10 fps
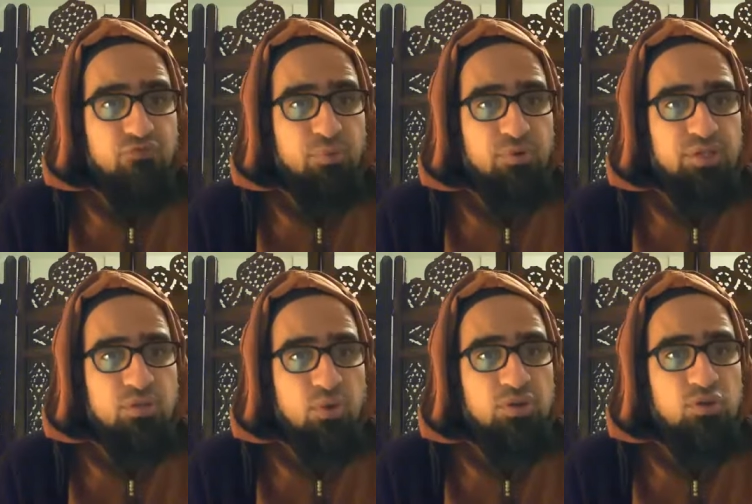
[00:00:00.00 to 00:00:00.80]

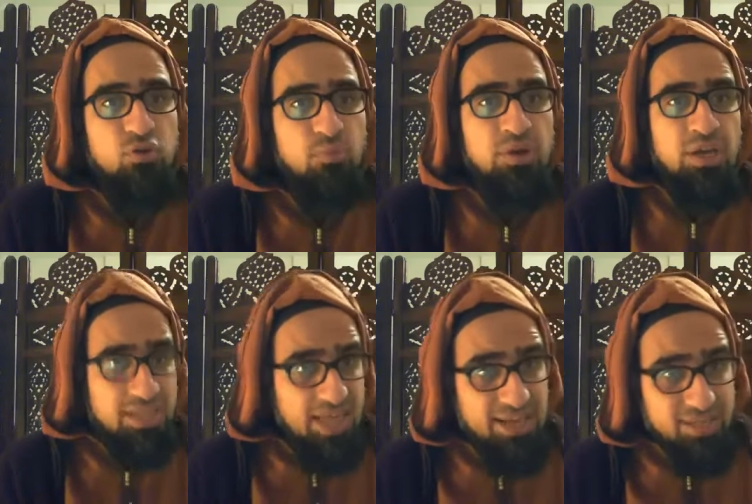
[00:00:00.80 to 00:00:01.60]
everybody. When you come,
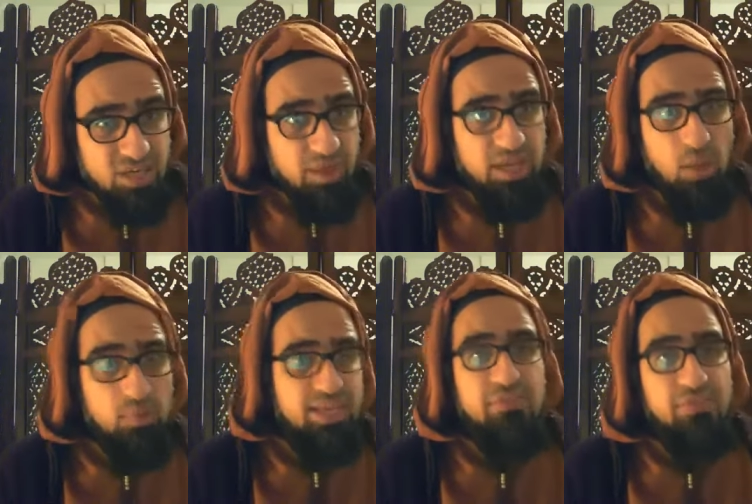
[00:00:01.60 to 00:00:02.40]
he entered Mecca
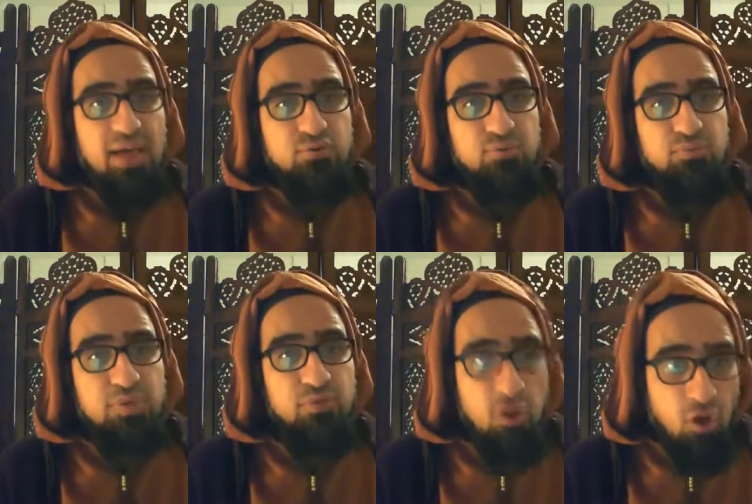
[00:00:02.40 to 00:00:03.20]
with 10,000
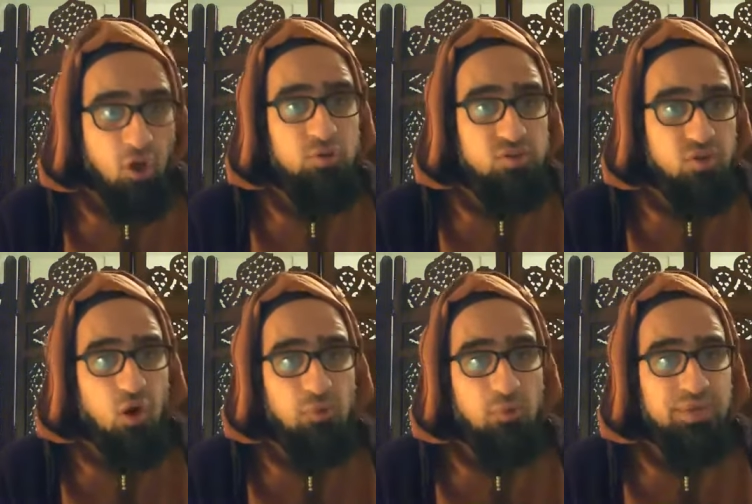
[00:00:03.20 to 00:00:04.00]
people, the largest
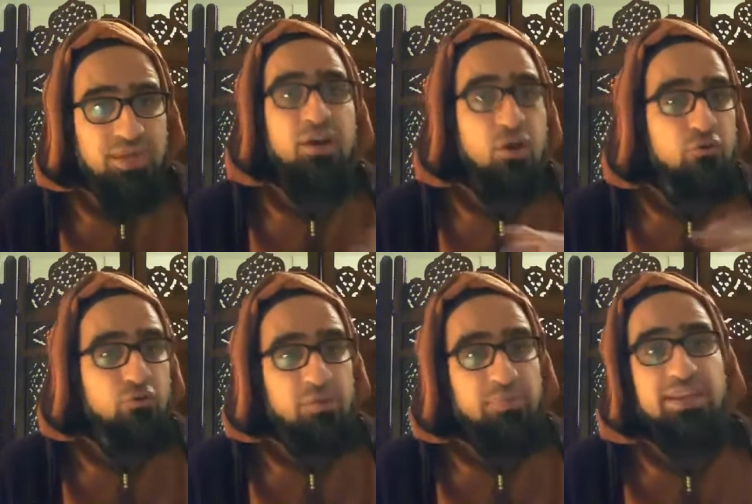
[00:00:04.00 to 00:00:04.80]
army
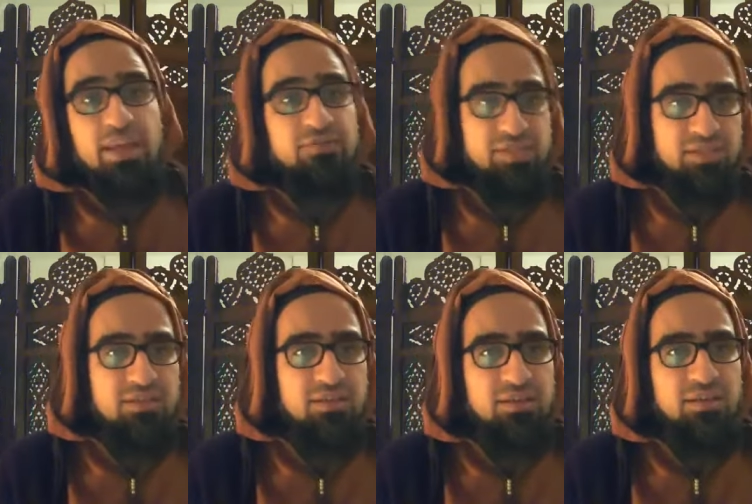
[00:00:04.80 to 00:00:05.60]
Arabia had ever
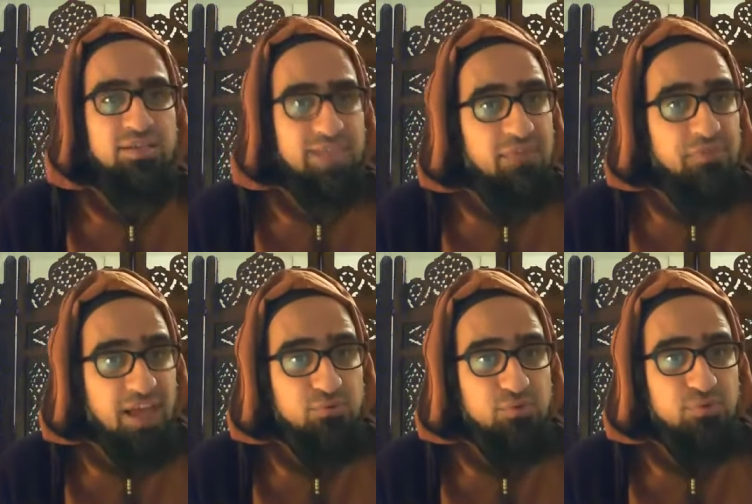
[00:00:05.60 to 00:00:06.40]
seen,
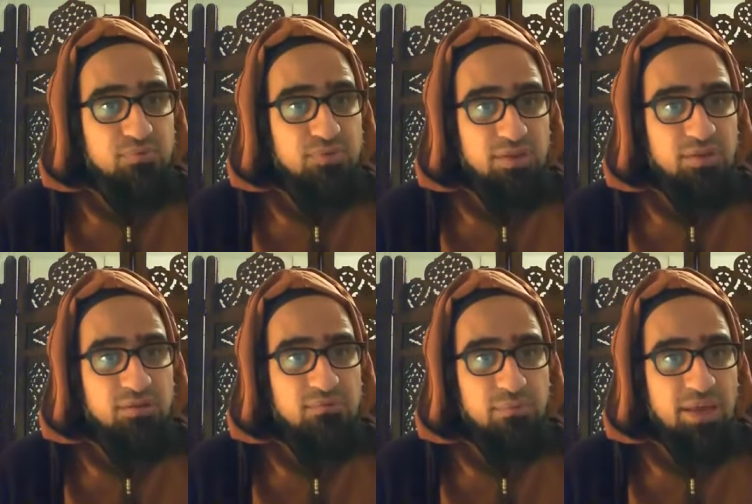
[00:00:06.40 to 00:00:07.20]
10,000 uh,
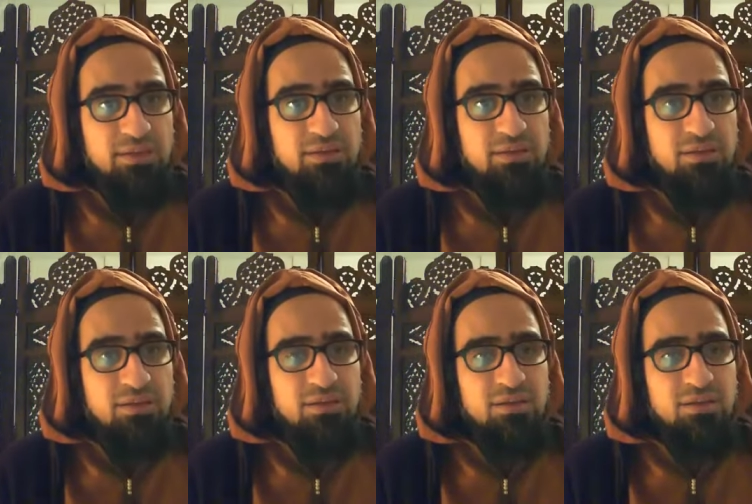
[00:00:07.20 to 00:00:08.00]
um, men.
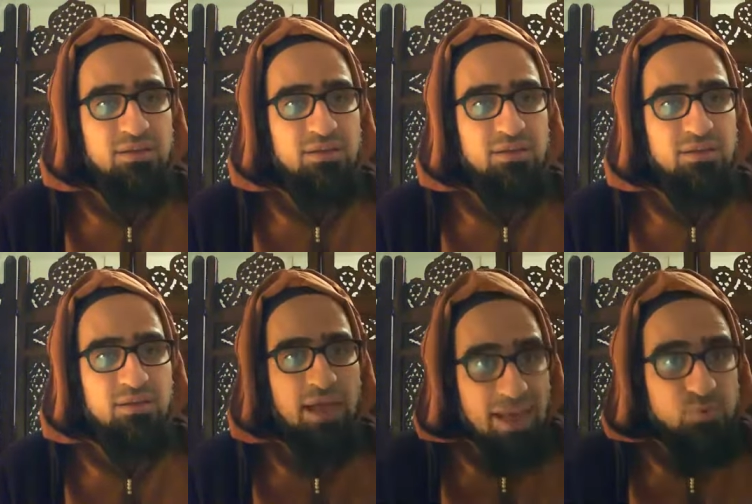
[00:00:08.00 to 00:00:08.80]

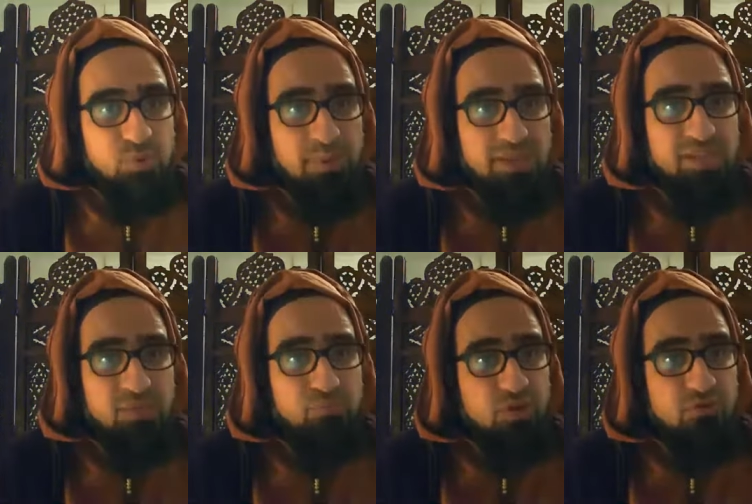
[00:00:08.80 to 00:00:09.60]
And as we
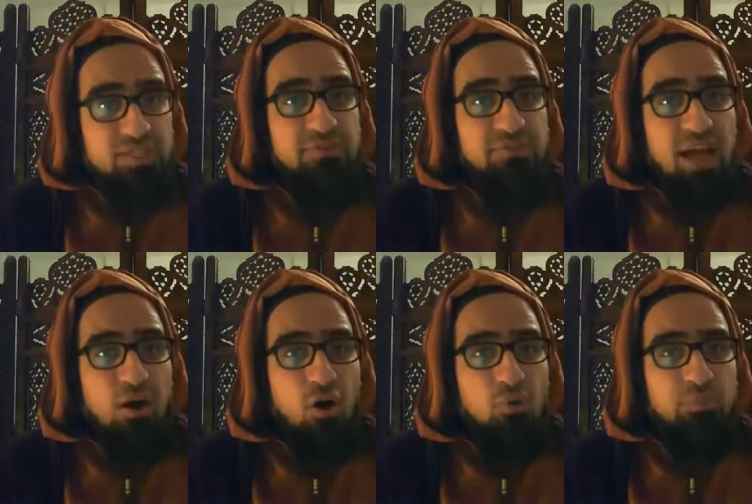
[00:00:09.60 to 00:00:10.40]
mentioned previously, that
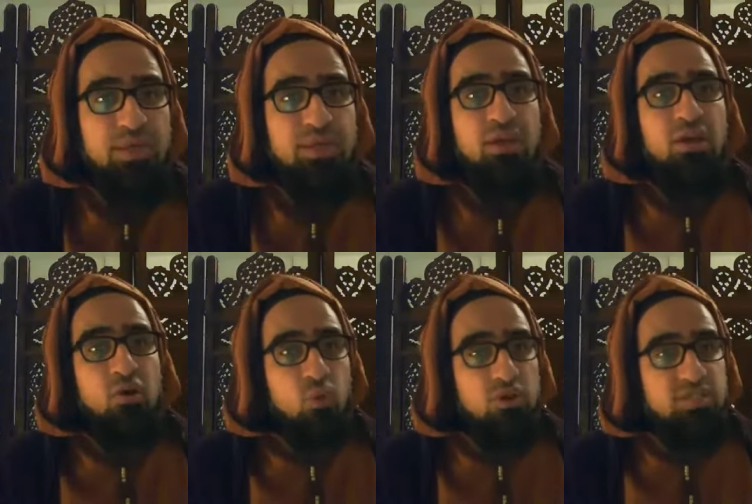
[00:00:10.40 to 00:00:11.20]
army
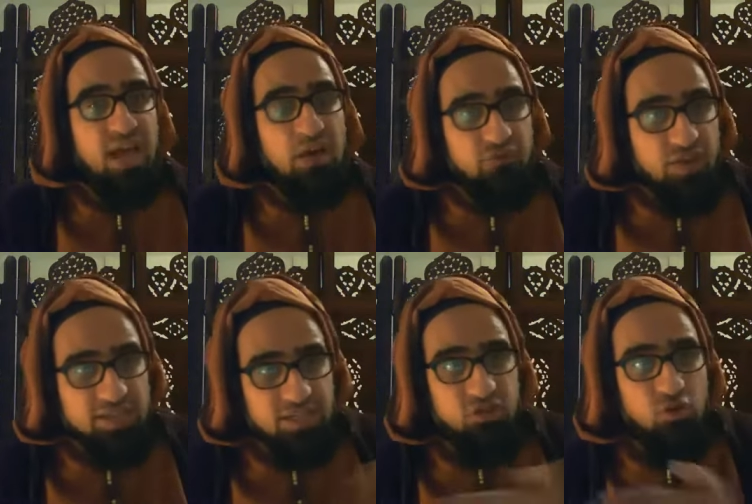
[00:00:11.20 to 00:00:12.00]
was
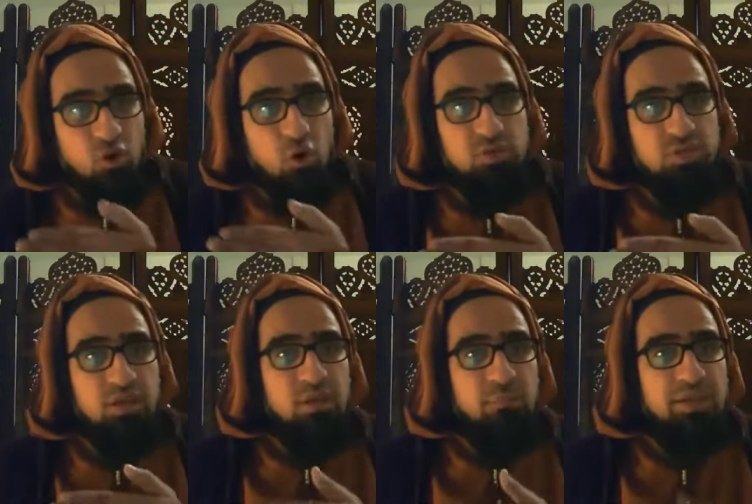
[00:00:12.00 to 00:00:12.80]
diverting course
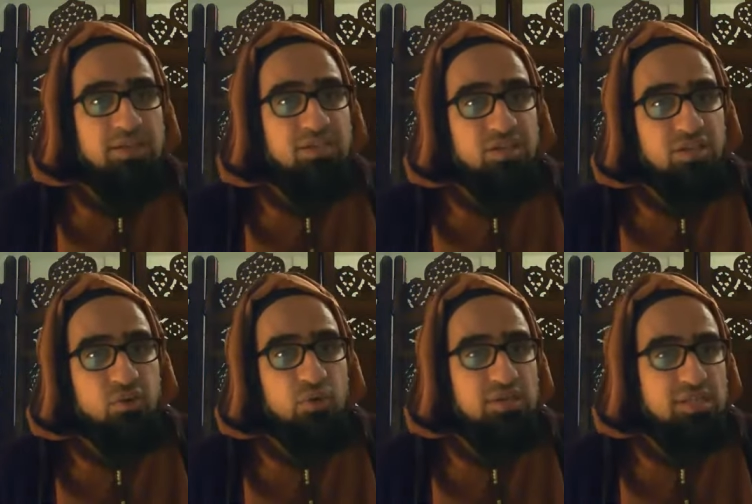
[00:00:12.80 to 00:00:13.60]
because they didn't
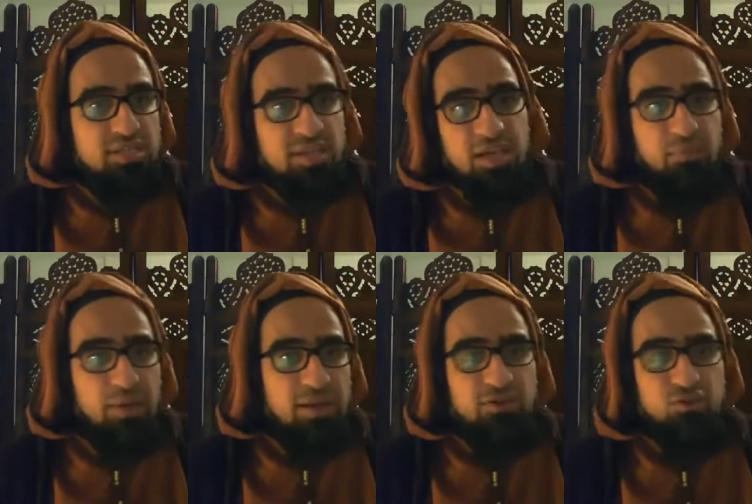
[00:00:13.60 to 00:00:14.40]
want to disturb
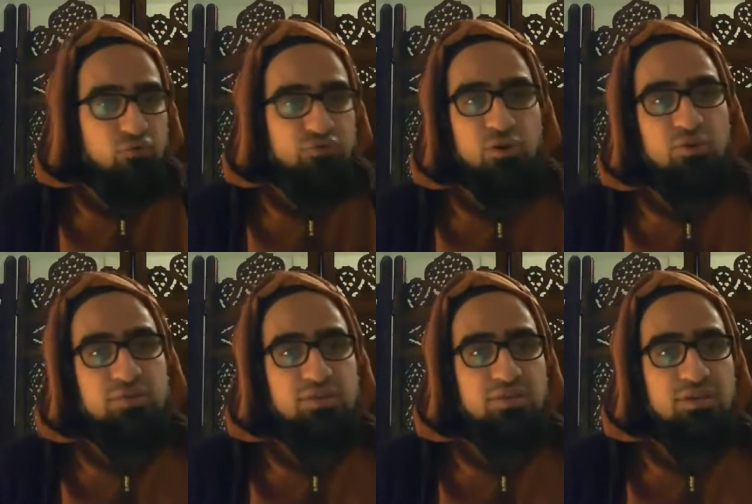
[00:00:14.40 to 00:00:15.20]
a litter of dogs